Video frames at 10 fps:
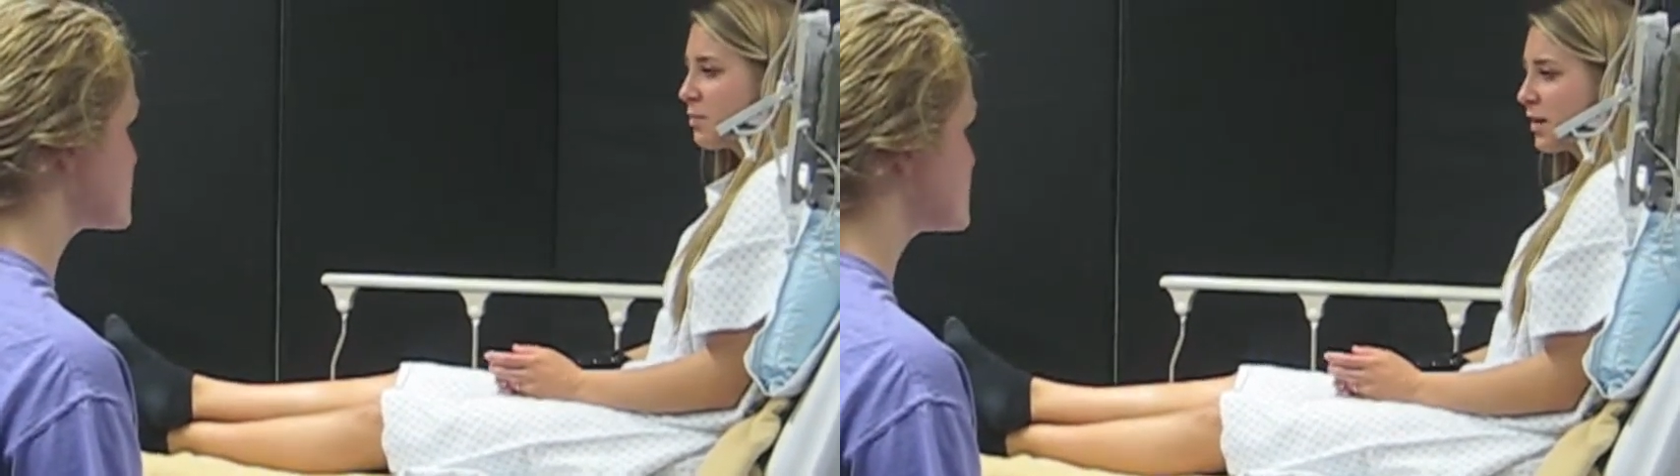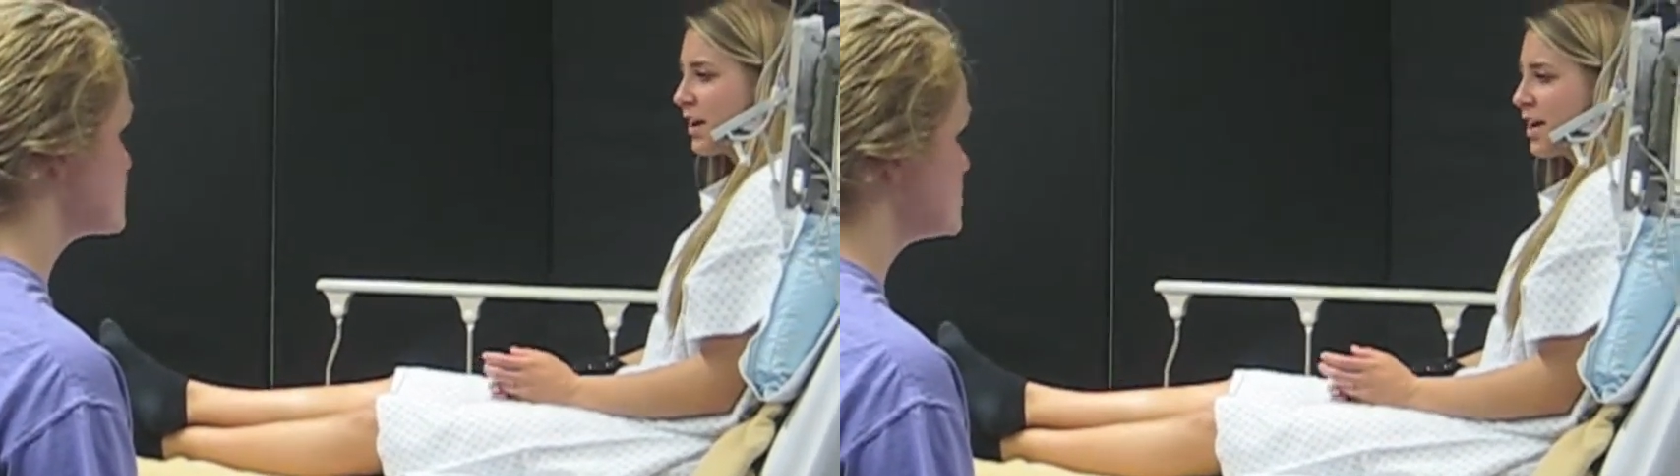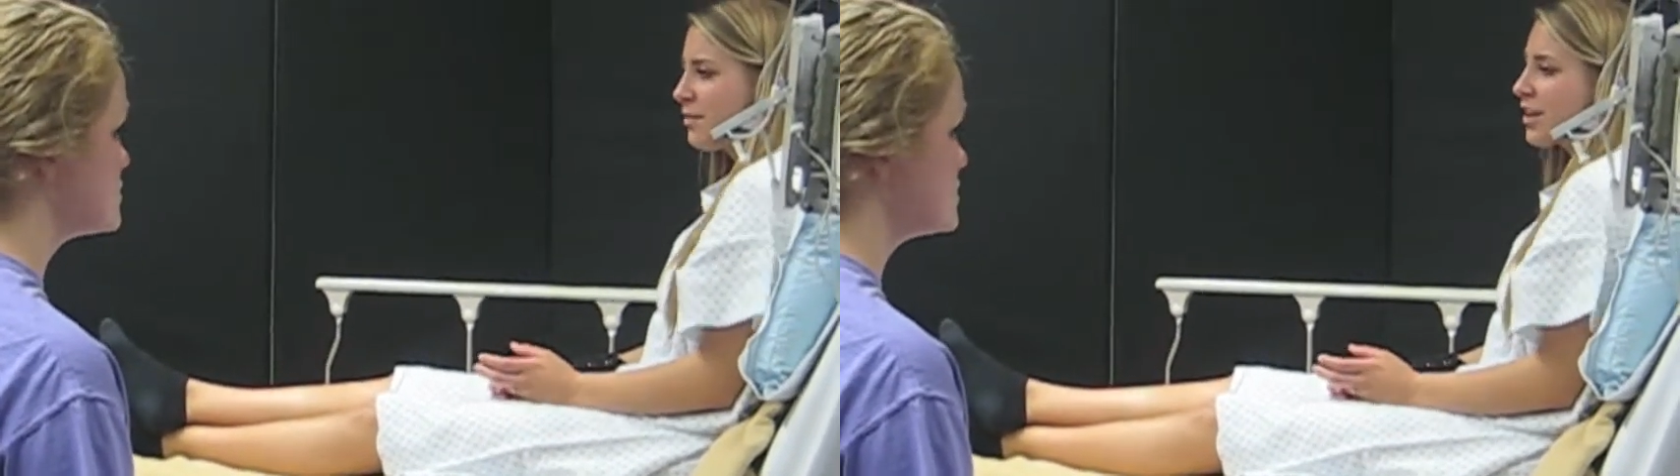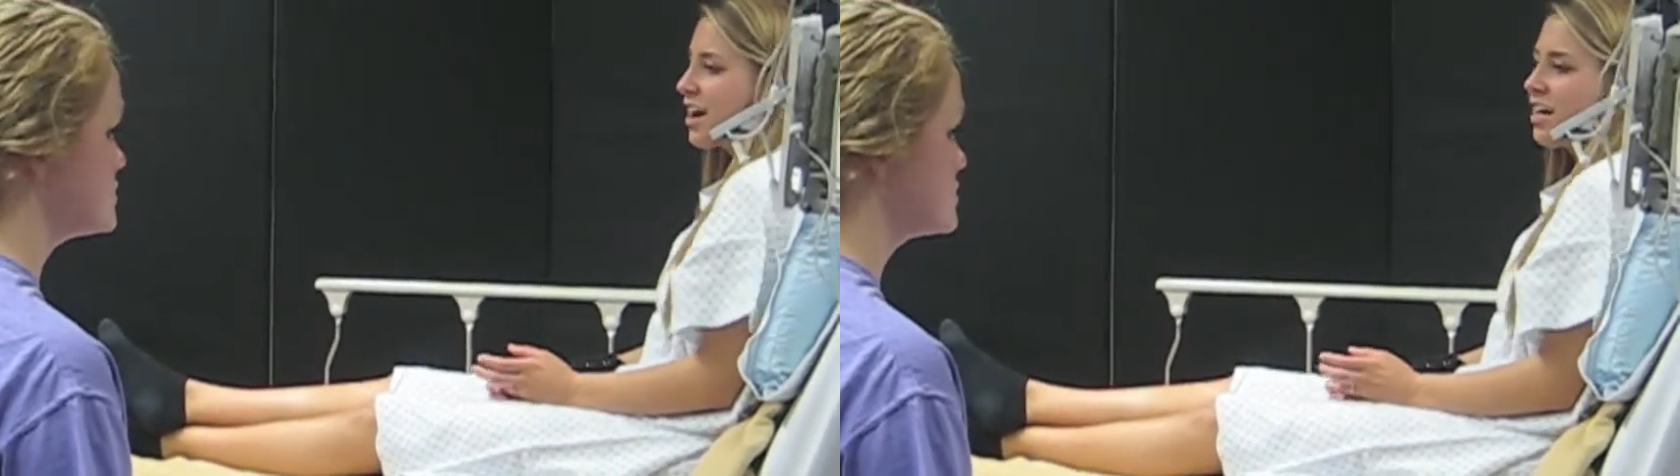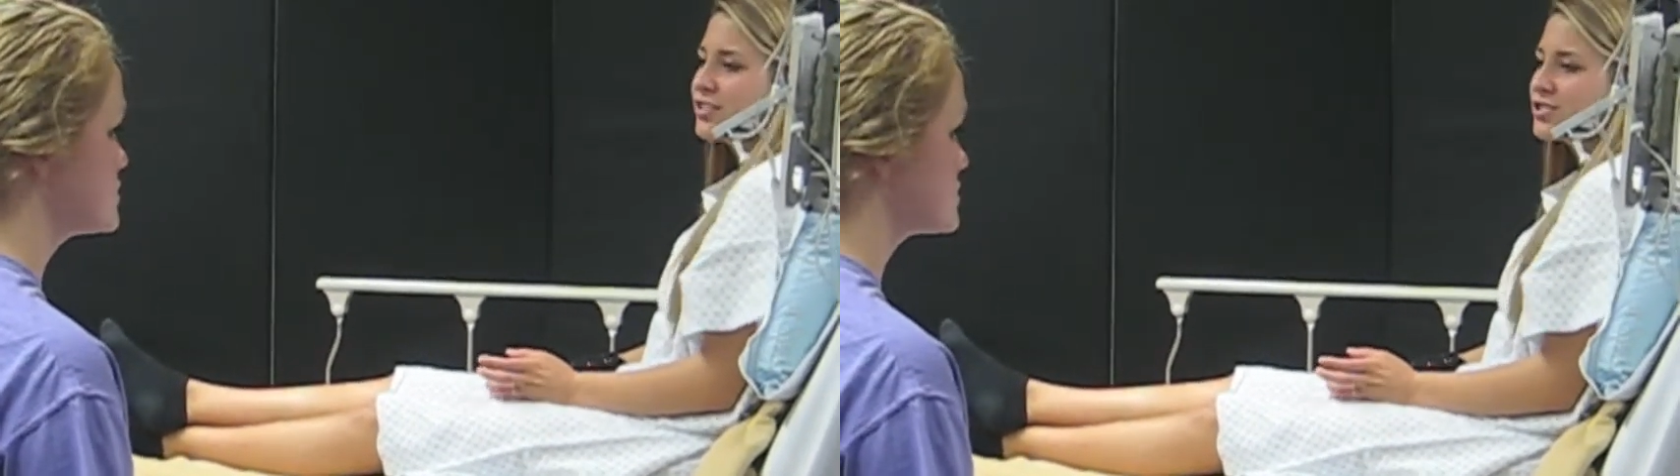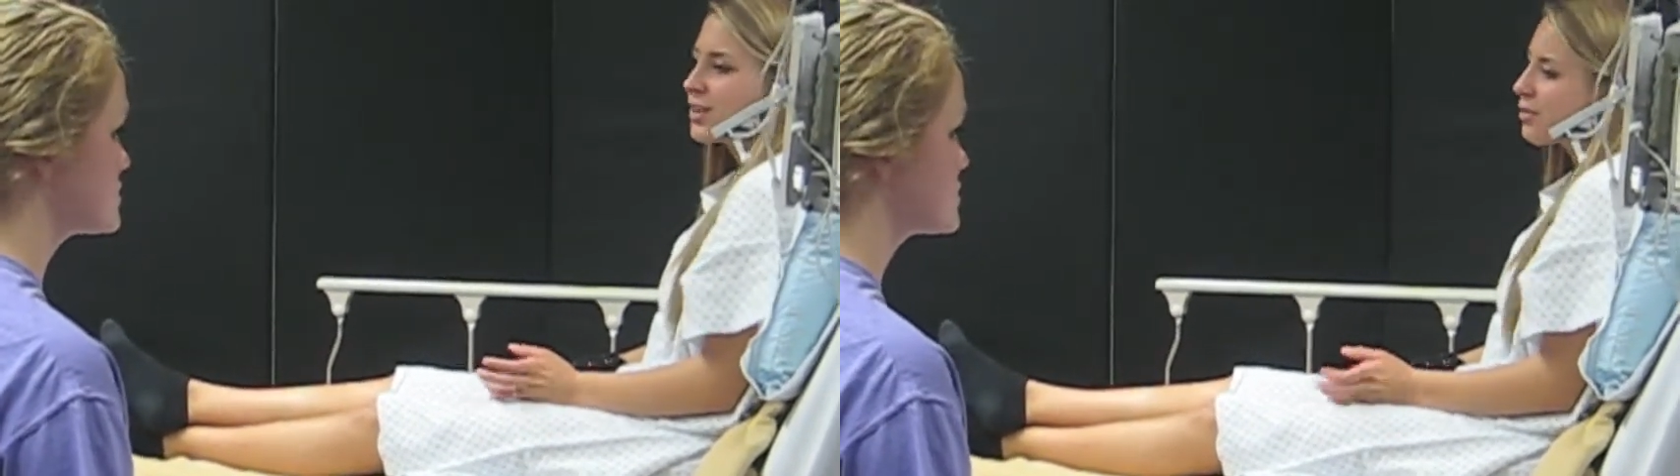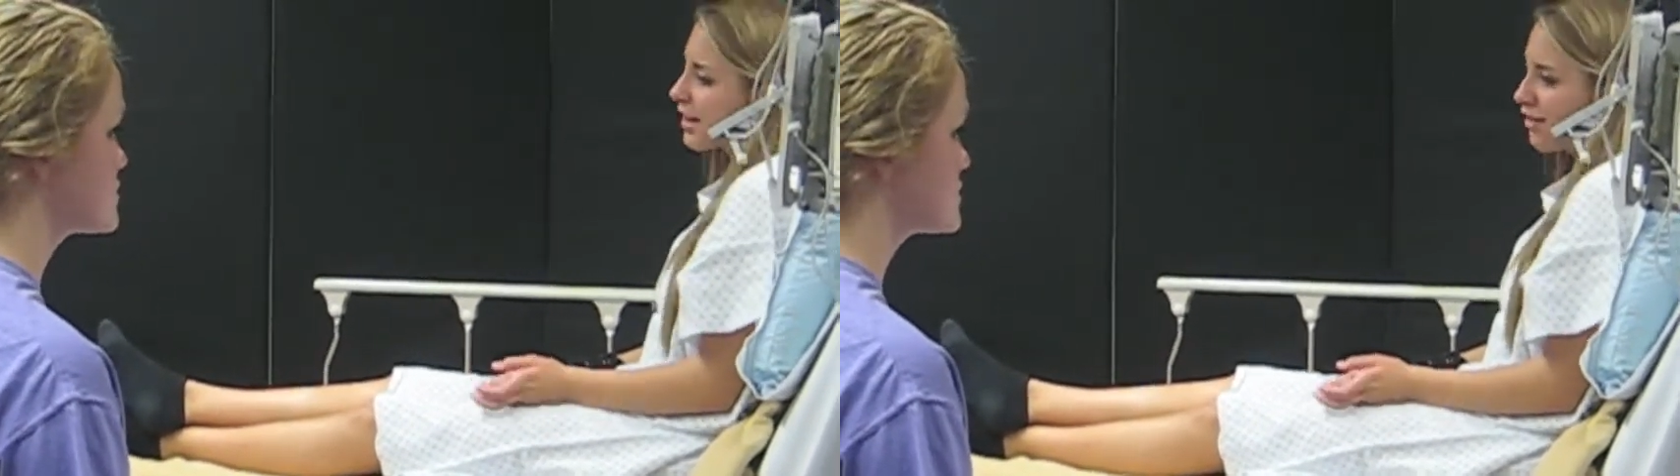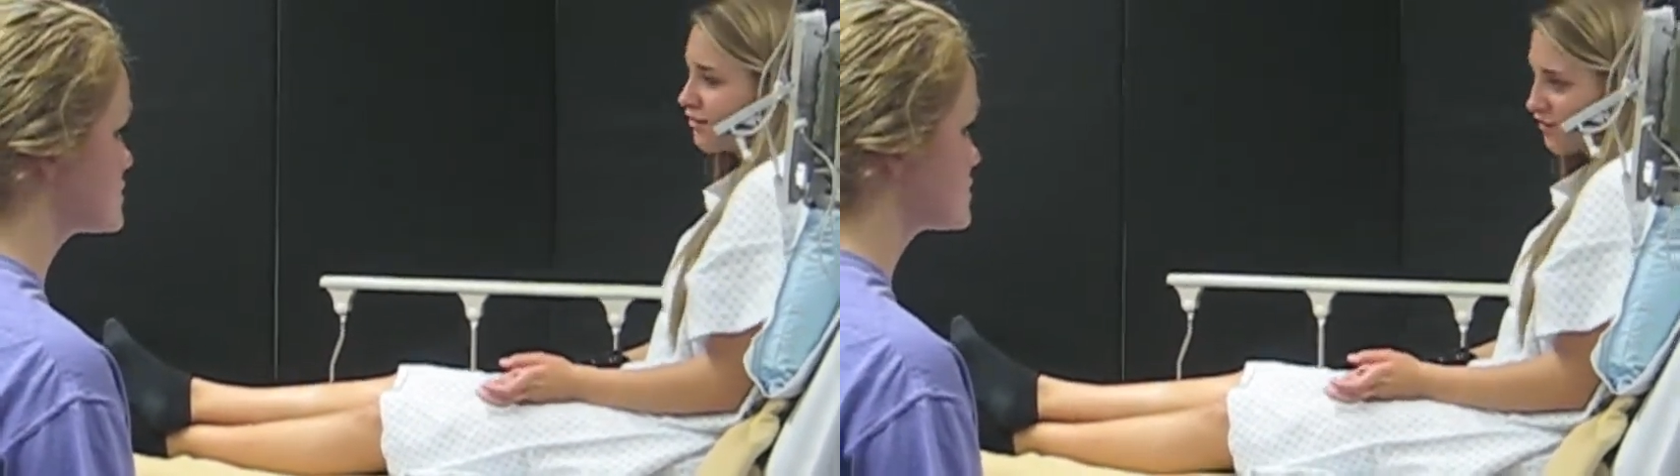but I'm in college and I want
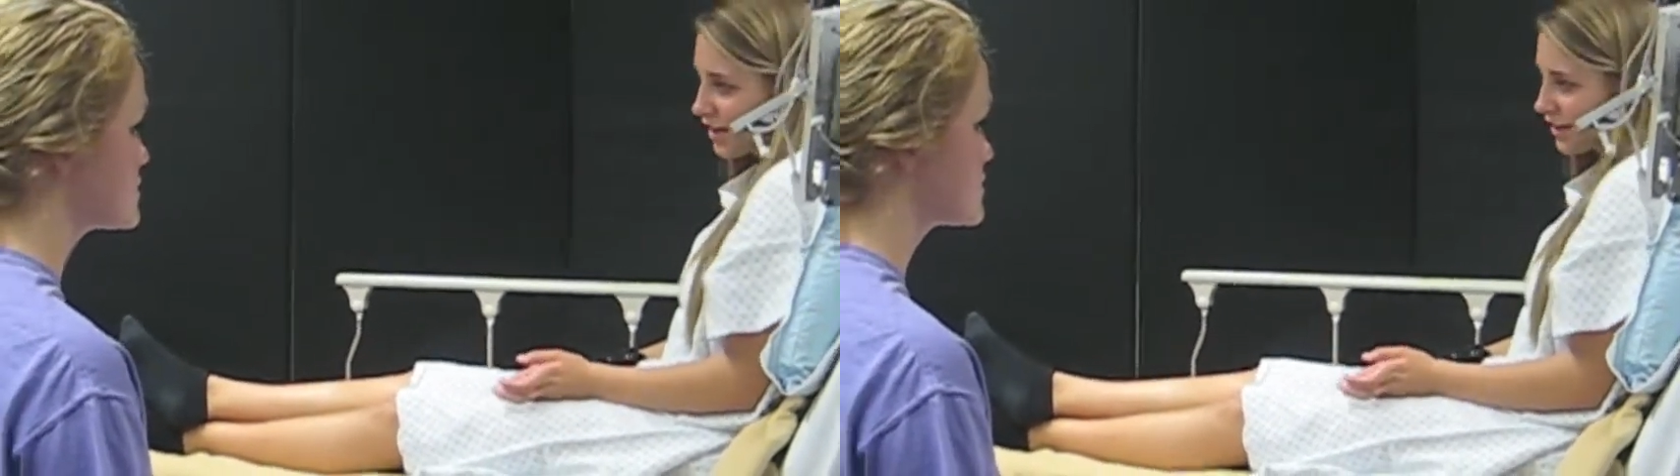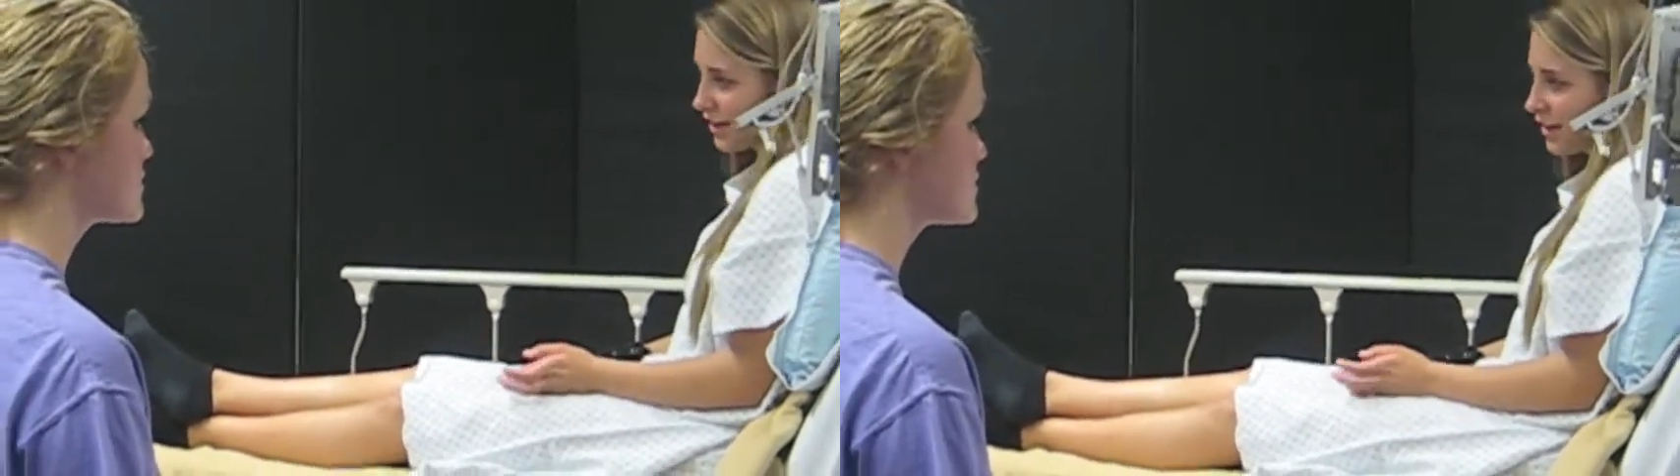to have fun.